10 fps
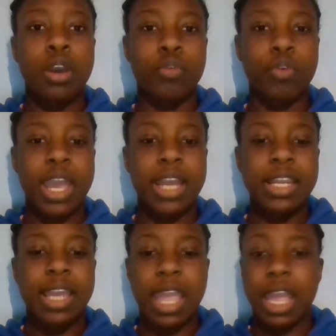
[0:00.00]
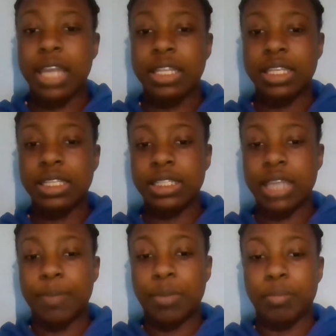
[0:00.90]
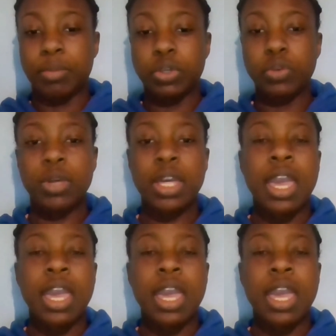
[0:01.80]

red, and this type of blue.